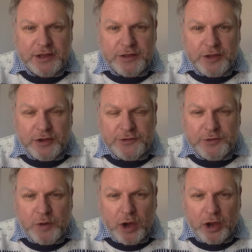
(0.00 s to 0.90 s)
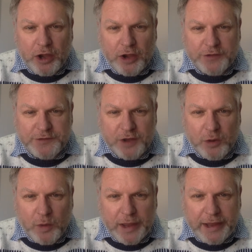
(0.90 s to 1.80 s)
those who are goats
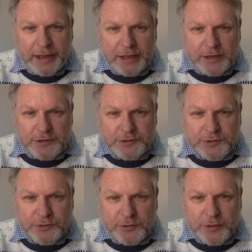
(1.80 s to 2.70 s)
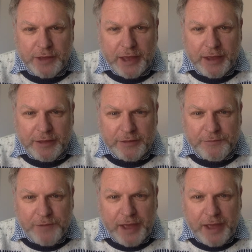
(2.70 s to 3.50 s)
away to uh, the fire